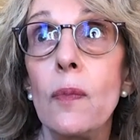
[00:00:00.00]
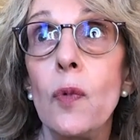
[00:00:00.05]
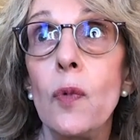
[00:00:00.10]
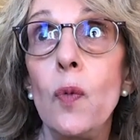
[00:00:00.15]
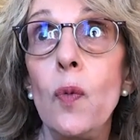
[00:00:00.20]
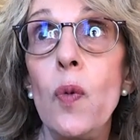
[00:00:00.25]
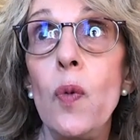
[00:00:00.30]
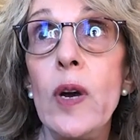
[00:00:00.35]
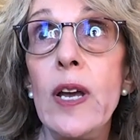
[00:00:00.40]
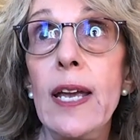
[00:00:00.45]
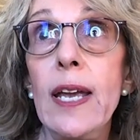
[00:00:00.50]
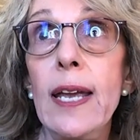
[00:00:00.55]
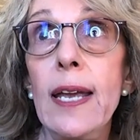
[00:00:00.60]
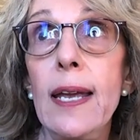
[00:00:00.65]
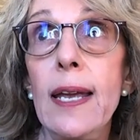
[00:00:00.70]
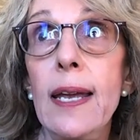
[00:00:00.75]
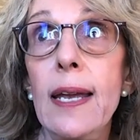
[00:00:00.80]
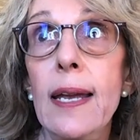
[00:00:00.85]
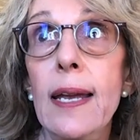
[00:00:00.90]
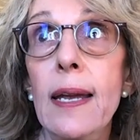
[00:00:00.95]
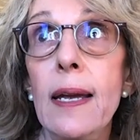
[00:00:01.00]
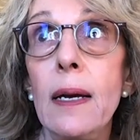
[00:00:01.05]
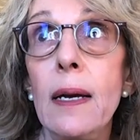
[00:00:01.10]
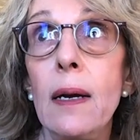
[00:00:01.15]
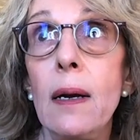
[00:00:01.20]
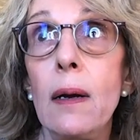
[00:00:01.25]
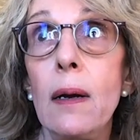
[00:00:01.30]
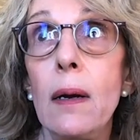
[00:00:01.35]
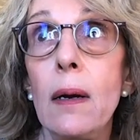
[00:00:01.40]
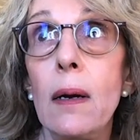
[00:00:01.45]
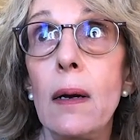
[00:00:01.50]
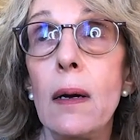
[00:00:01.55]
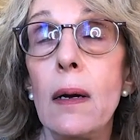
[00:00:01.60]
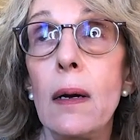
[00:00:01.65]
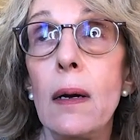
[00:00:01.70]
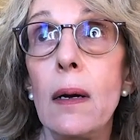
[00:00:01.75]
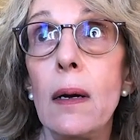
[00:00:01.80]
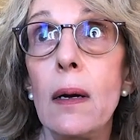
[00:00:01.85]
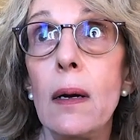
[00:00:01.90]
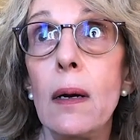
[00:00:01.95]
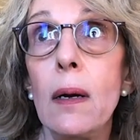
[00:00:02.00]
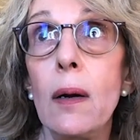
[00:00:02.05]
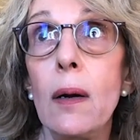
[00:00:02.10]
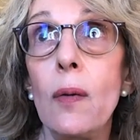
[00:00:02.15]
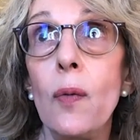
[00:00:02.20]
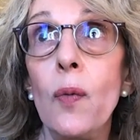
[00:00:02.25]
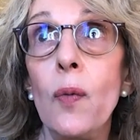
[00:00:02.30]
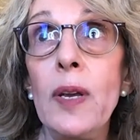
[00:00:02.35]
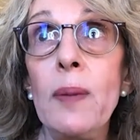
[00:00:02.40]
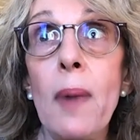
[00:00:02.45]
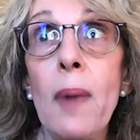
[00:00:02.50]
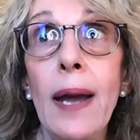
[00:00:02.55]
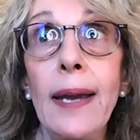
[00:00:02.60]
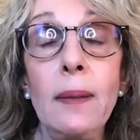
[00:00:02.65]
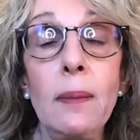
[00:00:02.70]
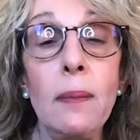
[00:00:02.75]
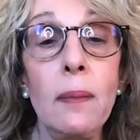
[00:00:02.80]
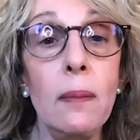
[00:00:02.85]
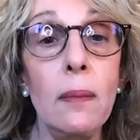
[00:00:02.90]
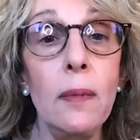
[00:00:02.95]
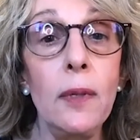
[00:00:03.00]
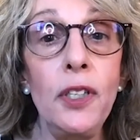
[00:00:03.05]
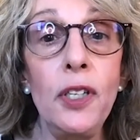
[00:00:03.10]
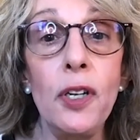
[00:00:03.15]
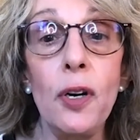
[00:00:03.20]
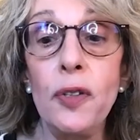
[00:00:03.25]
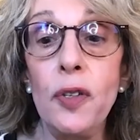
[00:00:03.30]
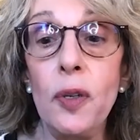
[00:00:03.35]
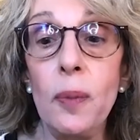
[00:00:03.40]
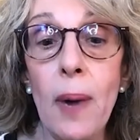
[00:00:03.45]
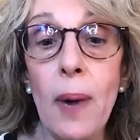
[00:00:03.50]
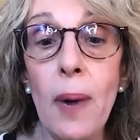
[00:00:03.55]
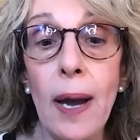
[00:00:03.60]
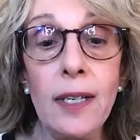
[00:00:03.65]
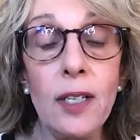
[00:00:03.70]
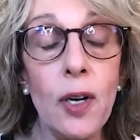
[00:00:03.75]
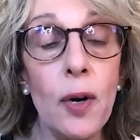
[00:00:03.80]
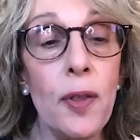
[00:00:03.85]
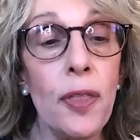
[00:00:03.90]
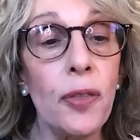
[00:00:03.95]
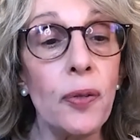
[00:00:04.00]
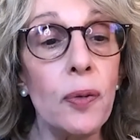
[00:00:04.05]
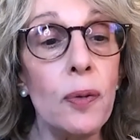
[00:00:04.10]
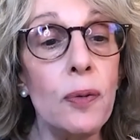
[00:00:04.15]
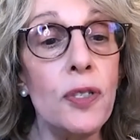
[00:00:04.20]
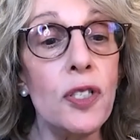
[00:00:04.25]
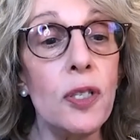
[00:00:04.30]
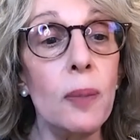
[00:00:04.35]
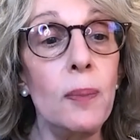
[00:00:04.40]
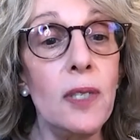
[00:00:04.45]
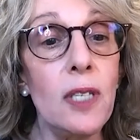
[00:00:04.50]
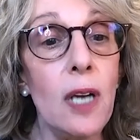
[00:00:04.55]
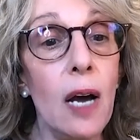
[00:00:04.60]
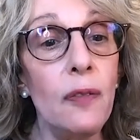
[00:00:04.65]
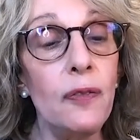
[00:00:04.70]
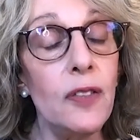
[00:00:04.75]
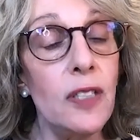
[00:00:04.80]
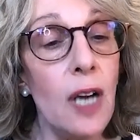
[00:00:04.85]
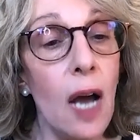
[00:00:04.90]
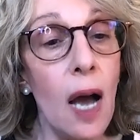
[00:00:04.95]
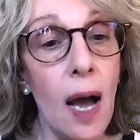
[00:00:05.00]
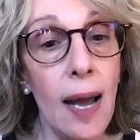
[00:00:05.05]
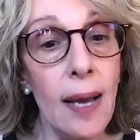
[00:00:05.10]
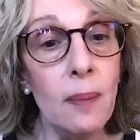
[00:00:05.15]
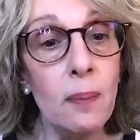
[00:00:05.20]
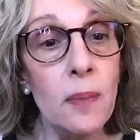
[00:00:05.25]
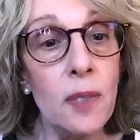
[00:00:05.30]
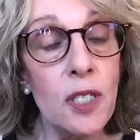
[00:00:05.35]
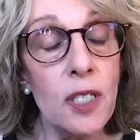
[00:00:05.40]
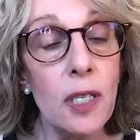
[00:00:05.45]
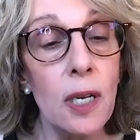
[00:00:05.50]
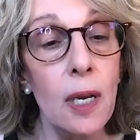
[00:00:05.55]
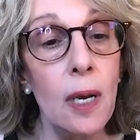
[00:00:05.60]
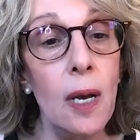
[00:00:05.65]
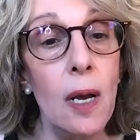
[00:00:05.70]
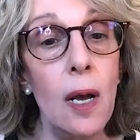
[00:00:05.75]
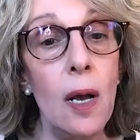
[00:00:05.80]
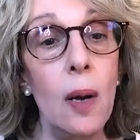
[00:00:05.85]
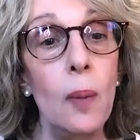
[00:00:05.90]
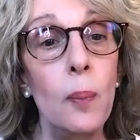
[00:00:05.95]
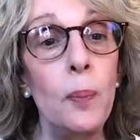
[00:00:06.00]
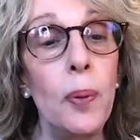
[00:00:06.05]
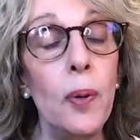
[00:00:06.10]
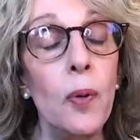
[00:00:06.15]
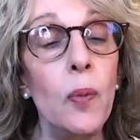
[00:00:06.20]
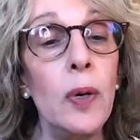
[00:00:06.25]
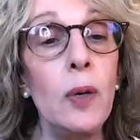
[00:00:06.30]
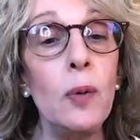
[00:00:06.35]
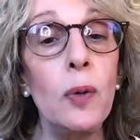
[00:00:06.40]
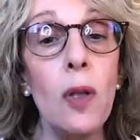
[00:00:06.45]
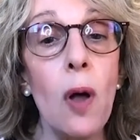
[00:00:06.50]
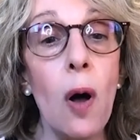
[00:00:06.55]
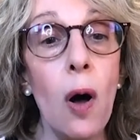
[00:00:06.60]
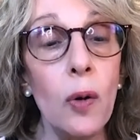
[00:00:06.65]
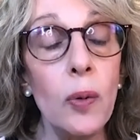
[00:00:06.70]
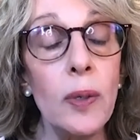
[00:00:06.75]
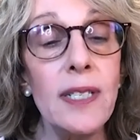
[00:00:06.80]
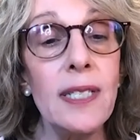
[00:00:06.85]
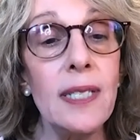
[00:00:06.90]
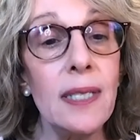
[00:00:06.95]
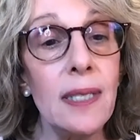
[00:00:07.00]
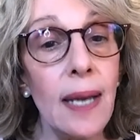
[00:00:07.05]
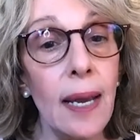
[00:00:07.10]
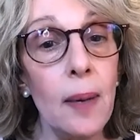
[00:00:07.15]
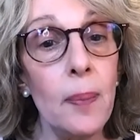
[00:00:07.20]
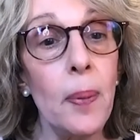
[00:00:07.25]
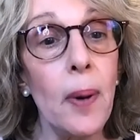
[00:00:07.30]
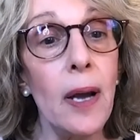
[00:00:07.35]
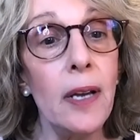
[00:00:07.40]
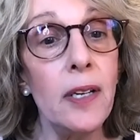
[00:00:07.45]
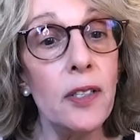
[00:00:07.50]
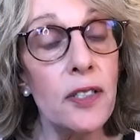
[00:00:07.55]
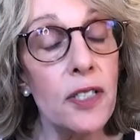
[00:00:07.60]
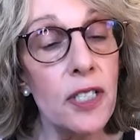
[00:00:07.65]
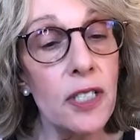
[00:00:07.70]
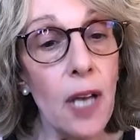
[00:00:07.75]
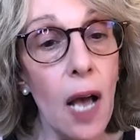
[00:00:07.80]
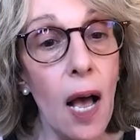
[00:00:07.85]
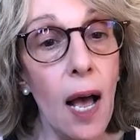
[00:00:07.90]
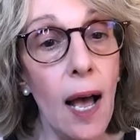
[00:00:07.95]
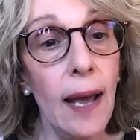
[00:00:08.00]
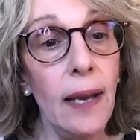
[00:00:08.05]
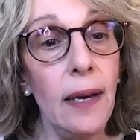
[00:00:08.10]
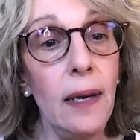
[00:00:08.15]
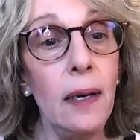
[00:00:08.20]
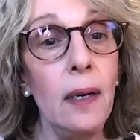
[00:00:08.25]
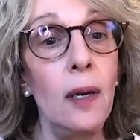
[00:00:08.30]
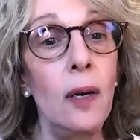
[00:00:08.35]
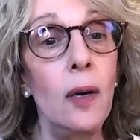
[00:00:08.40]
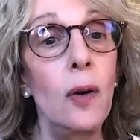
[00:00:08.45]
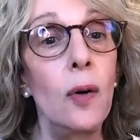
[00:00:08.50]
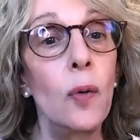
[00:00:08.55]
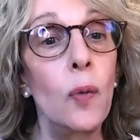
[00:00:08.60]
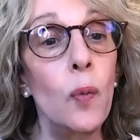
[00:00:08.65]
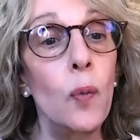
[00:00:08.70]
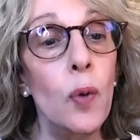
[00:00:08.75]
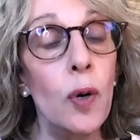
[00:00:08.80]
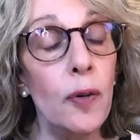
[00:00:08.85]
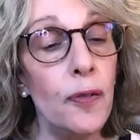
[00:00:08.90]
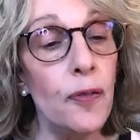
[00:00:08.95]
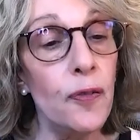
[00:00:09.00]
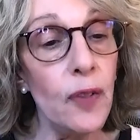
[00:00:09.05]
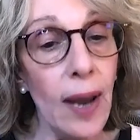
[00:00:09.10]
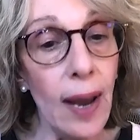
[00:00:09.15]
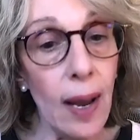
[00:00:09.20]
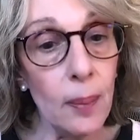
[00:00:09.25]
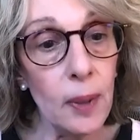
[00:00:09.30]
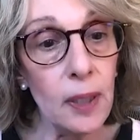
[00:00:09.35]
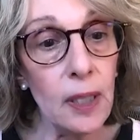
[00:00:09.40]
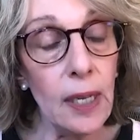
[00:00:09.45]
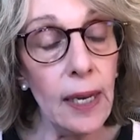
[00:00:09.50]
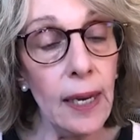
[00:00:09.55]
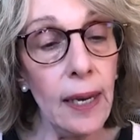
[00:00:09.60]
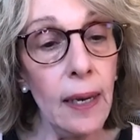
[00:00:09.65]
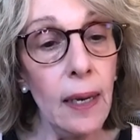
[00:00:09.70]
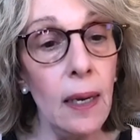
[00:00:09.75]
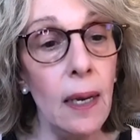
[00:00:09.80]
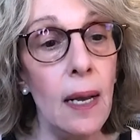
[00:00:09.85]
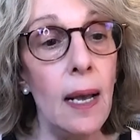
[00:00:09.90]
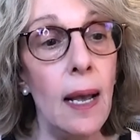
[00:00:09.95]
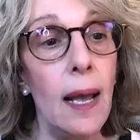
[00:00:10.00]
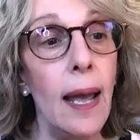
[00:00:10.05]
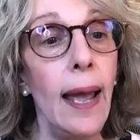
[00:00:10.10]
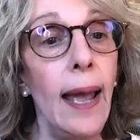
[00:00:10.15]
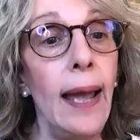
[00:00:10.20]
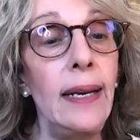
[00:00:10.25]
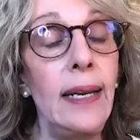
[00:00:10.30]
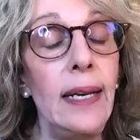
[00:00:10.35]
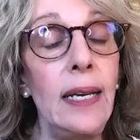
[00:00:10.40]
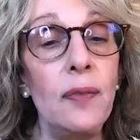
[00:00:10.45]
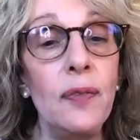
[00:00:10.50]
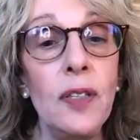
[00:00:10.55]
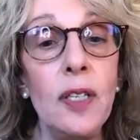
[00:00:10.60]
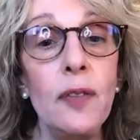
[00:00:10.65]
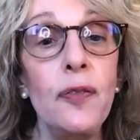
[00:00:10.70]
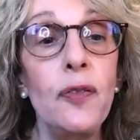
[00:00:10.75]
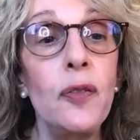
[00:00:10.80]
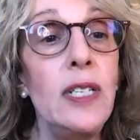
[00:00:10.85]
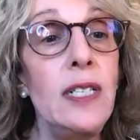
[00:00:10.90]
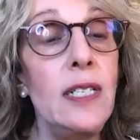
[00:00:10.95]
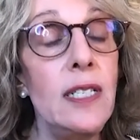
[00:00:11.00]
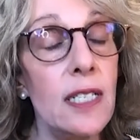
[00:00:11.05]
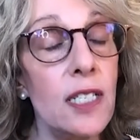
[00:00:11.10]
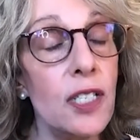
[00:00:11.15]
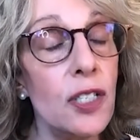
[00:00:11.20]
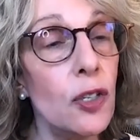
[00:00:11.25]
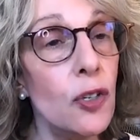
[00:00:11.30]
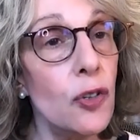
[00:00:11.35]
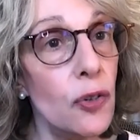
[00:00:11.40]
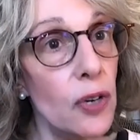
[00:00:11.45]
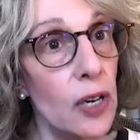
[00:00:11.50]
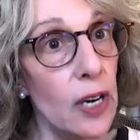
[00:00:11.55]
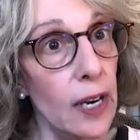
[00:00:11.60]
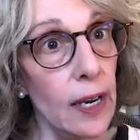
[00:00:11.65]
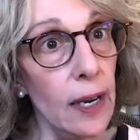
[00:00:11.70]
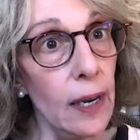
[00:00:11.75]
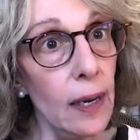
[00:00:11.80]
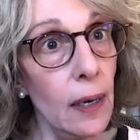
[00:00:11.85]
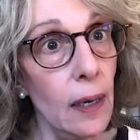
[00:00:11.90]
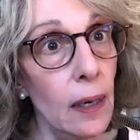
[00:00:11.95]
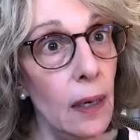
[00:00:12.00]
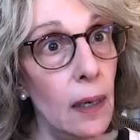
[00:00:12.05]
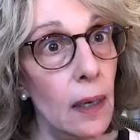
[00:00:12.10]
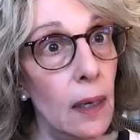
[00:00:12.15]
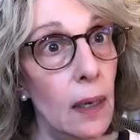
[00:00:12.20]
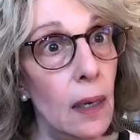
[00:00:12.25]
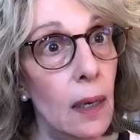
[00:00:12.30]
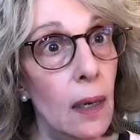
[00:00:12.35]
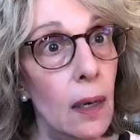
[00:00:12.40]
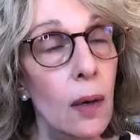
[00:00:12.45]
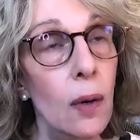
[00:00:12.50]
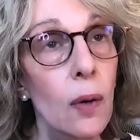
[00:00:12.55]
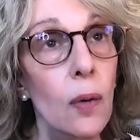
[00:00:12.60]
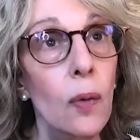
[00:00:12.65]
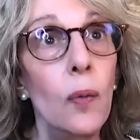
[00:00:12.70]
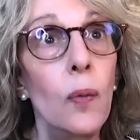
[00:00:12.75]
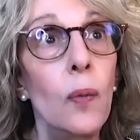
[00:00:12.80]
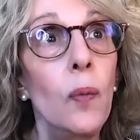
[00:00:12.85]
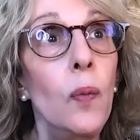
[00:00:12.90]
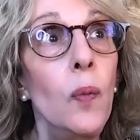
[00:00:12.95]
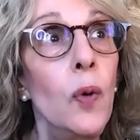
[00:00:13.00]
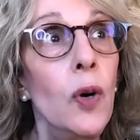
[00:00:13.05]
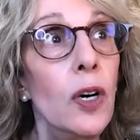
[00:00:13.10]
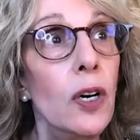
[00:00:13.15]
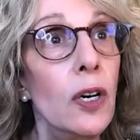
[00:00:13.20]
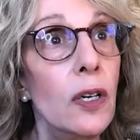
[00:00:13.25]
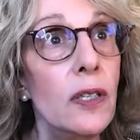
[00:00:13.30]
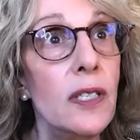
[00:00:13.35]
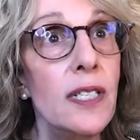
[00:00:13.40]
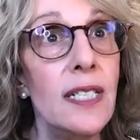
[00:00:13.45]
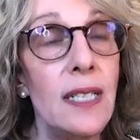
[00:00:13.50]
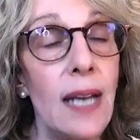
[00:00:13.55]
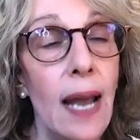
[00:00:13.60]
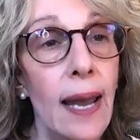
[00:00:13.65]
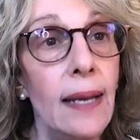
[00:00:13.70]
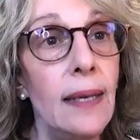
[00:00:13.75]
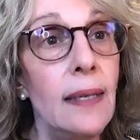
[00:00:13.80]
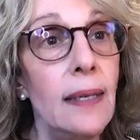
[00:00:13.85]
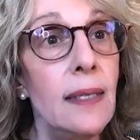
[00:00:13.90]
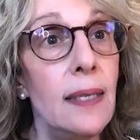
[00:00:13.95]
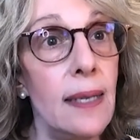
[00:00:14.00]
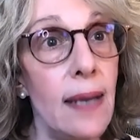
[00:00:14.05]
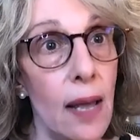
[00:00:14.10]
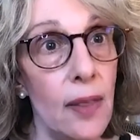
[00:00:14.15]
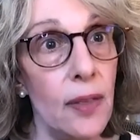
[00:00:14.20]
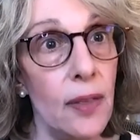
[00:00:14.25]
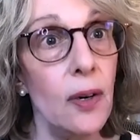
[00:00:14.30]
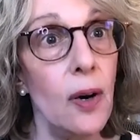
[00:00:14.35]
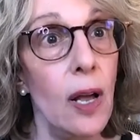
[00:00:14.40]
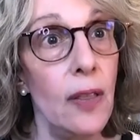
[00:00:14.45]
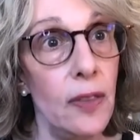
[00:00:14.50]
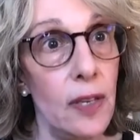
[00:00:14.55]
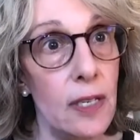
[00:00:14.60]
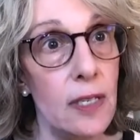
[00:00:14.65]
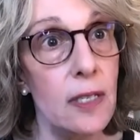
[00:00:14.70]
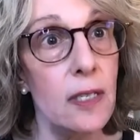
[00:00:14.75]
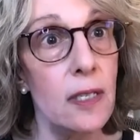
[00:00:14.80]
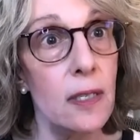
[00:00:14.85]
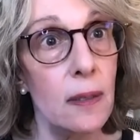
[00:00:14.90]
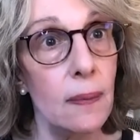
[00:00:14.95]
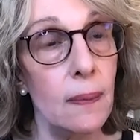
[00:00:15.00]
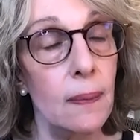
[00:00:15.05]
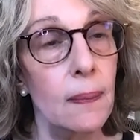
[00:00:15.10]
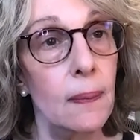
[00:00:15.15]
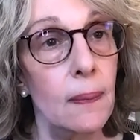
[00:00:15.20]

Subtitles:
We might, you might go through some tough times, but we will always stay by your side. We're family. And even if we disagree, we're staying together on this.